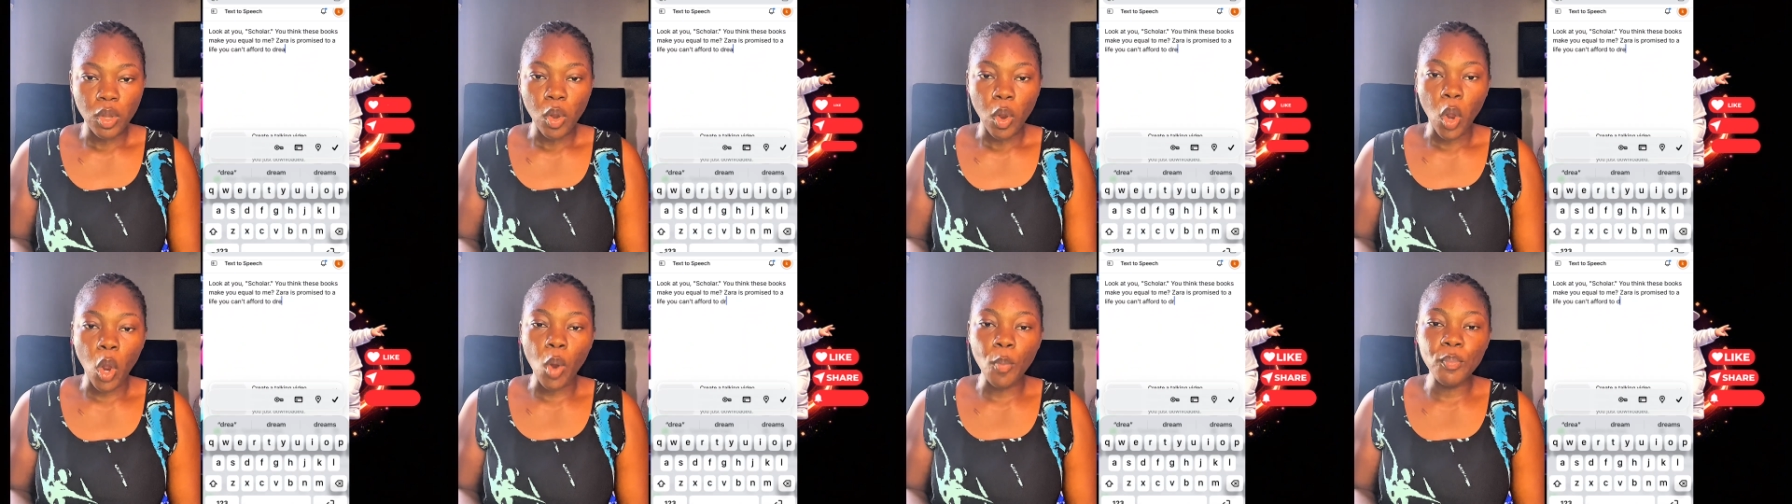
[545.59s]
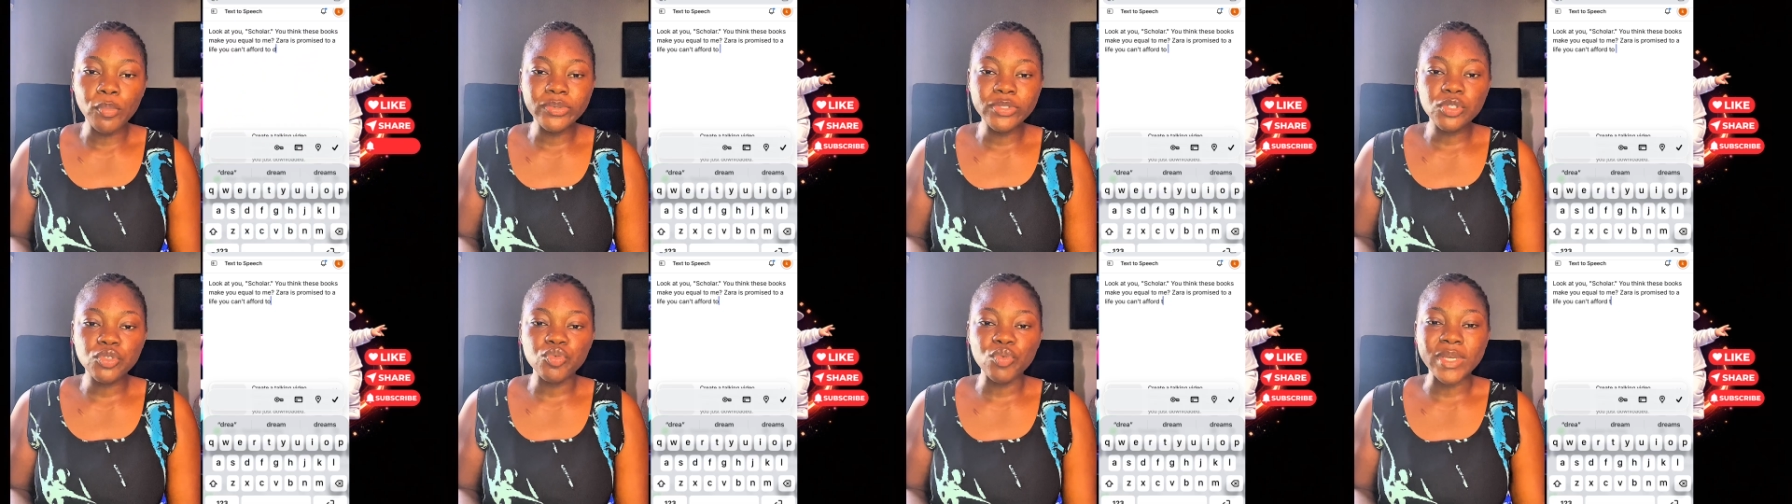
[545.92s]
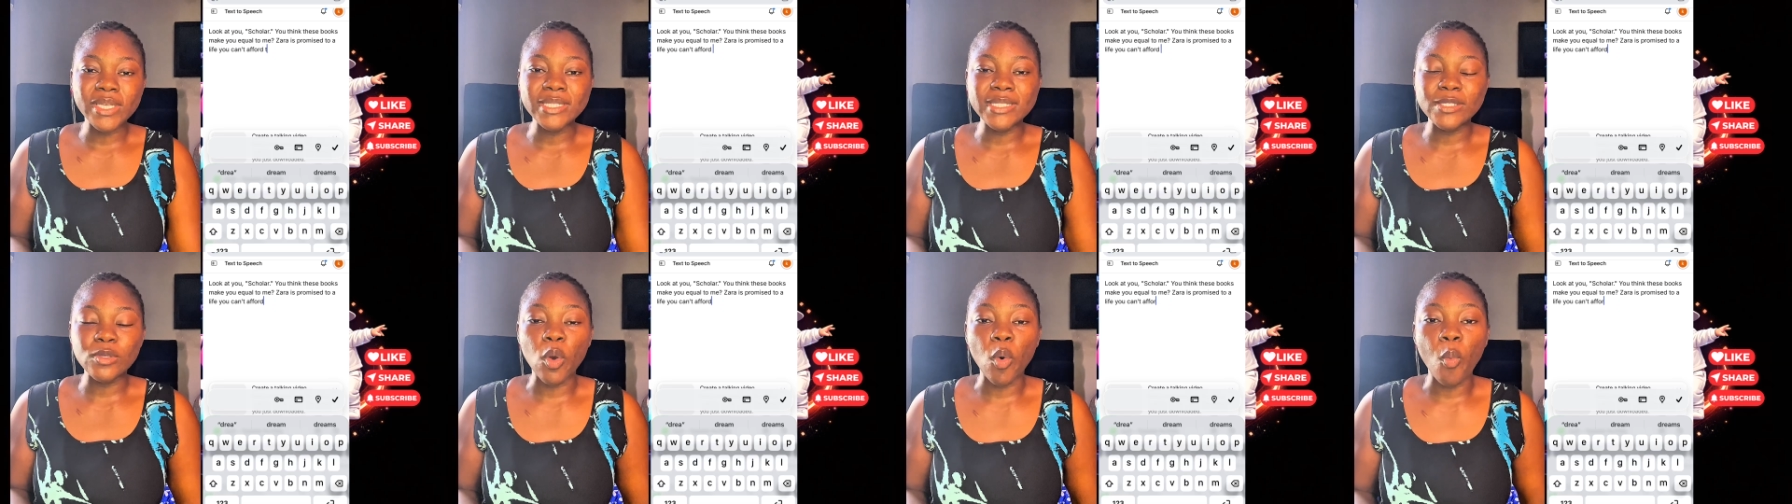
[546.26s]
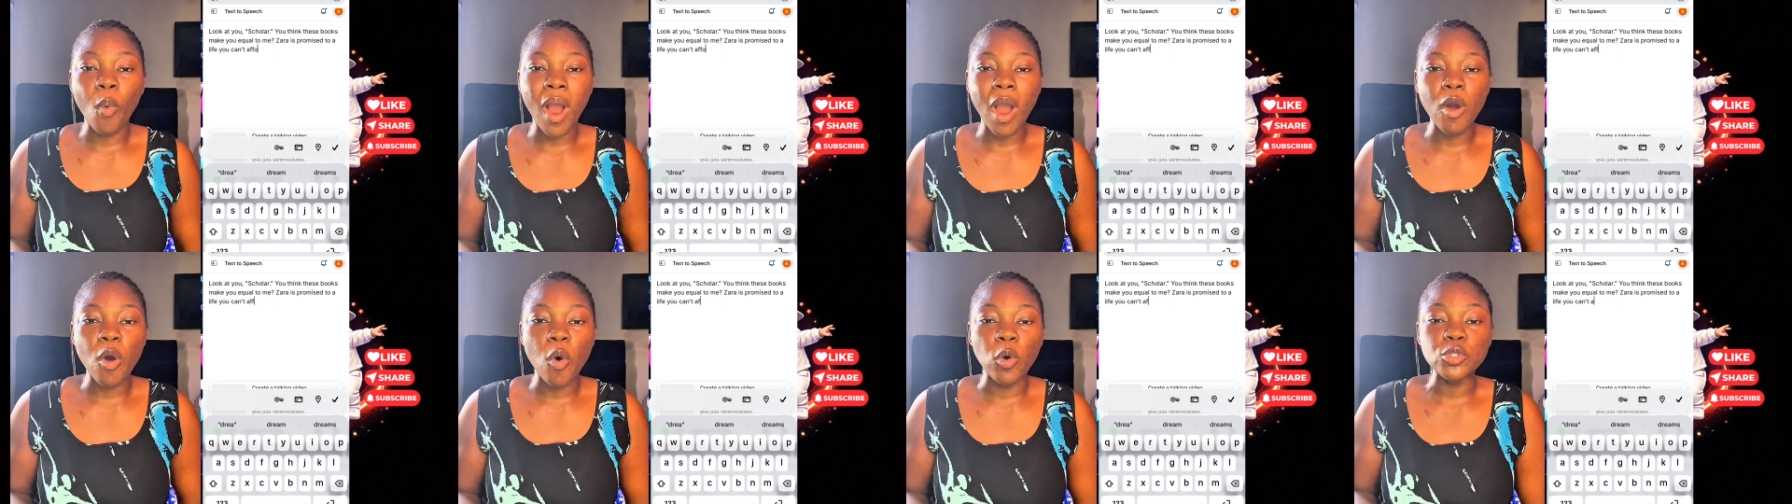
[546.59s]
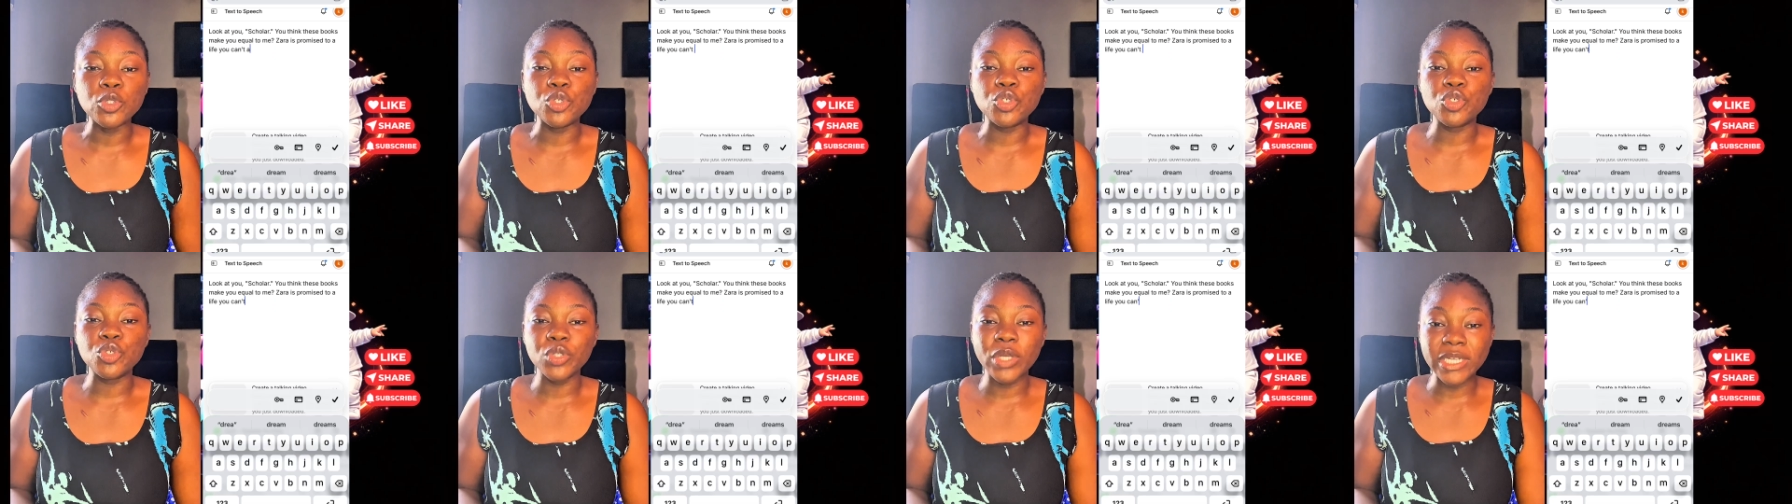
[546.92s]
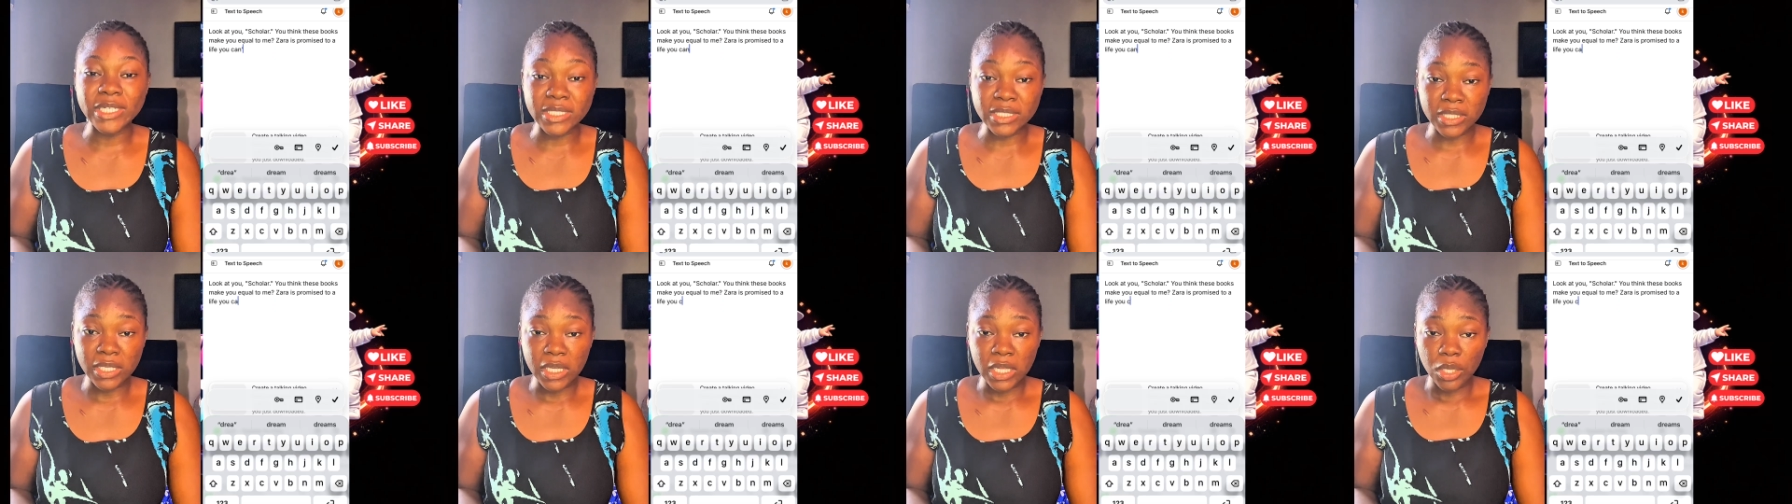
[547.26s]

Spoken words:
almost 20 or 100